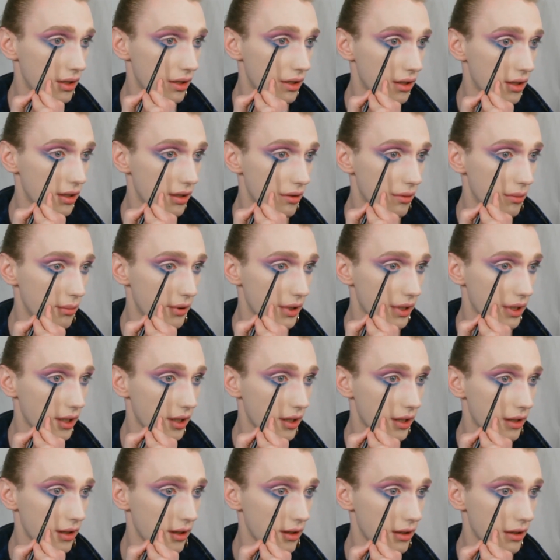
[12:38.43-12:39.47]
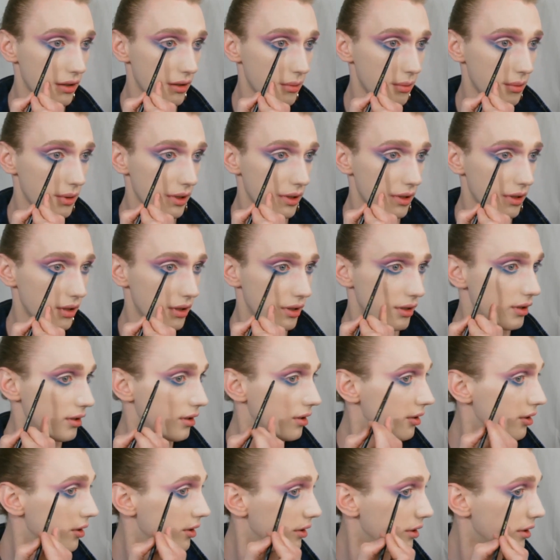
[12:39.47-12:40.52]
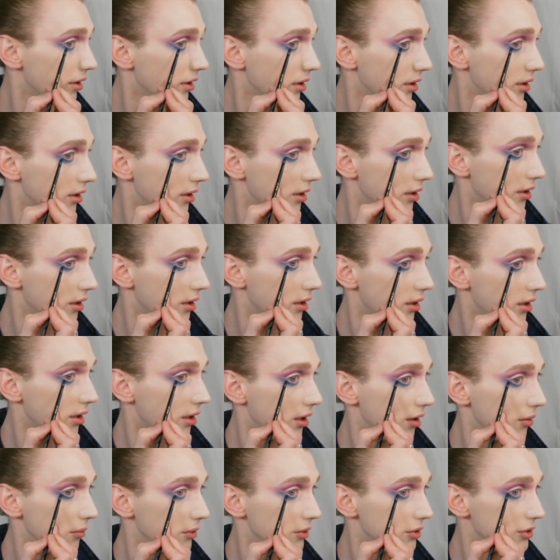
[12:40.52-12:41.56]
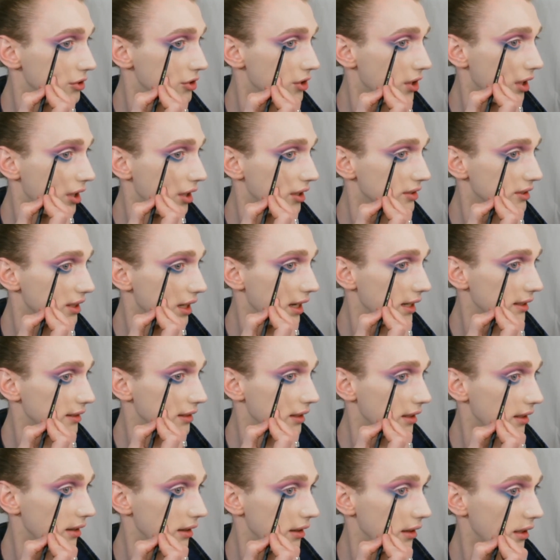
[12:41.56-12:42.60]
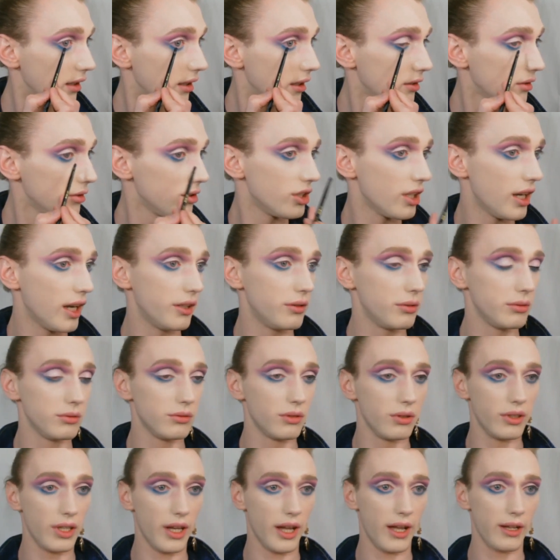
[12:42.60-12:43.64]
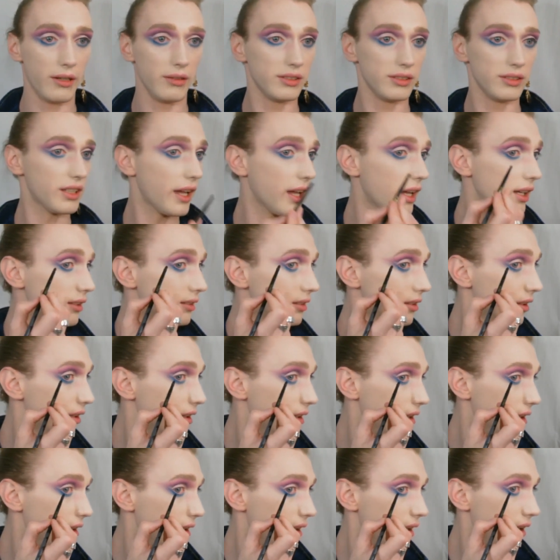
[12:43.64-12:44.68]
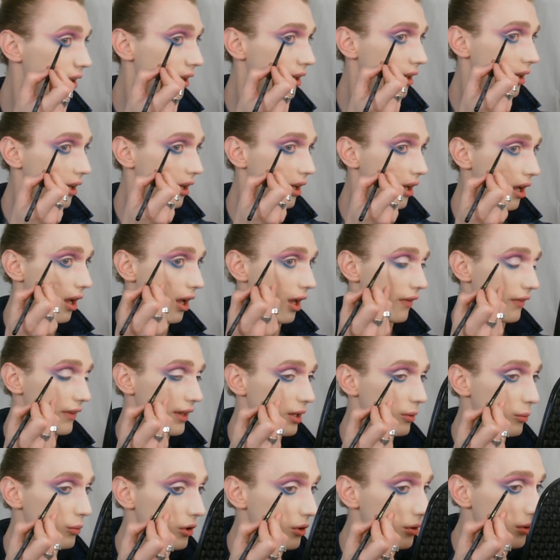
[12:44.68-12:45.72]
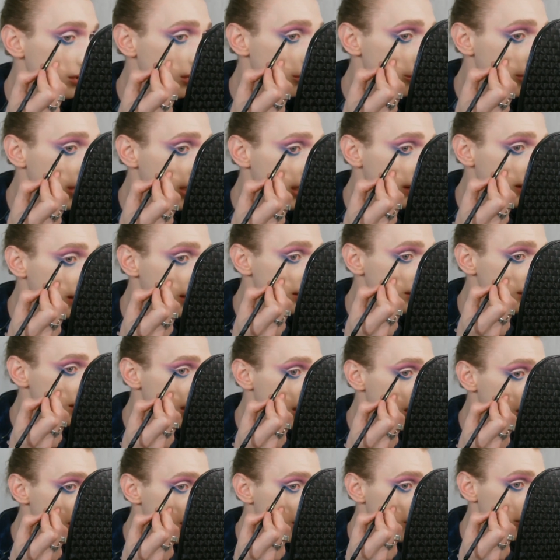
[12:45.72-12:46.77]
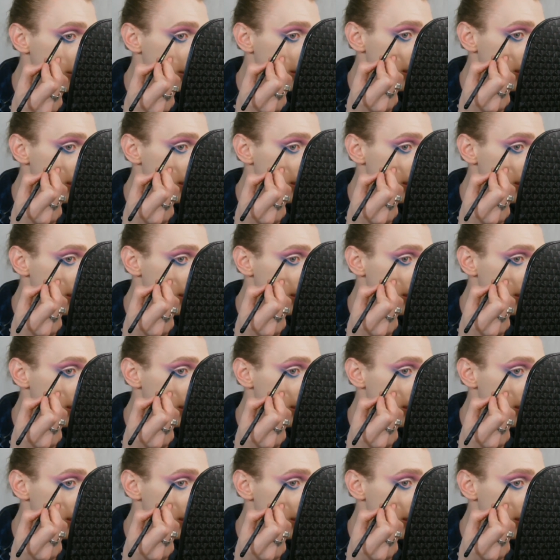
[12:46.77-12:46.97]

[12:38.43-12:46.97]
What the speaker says: and bring it in a little bit, and we're just adding a little shadow to the outside, and then we're going to bring this up